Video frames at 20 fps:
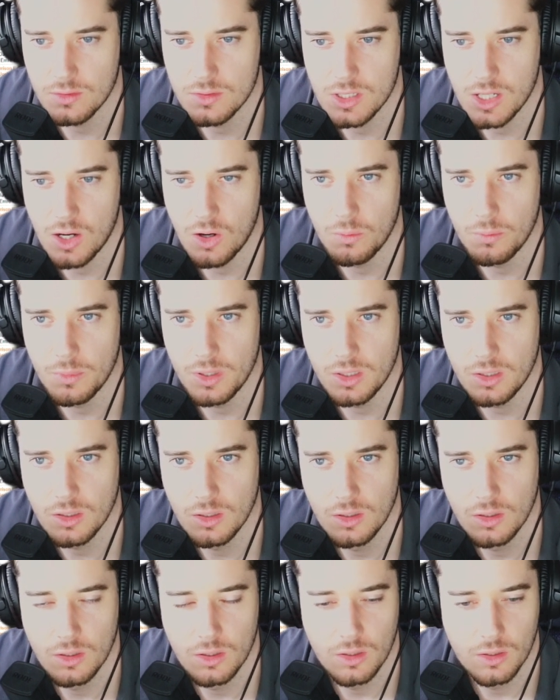to help me
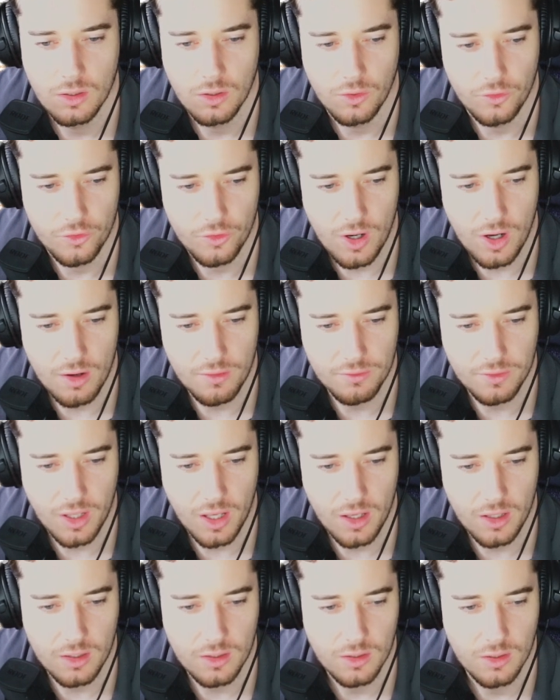on draft
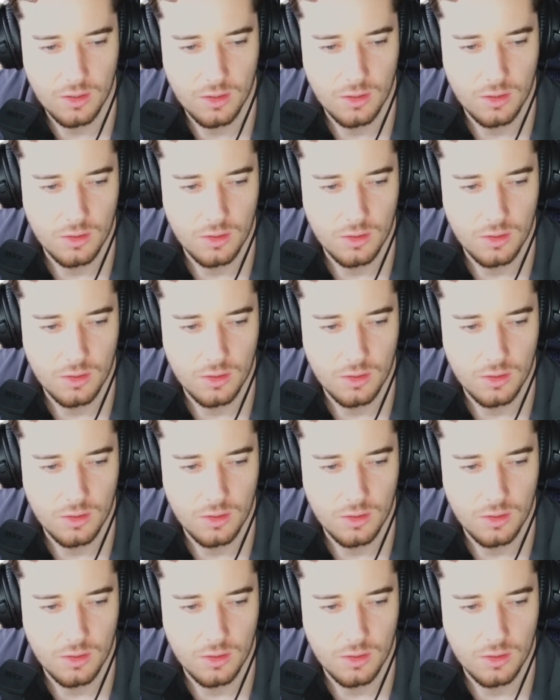day.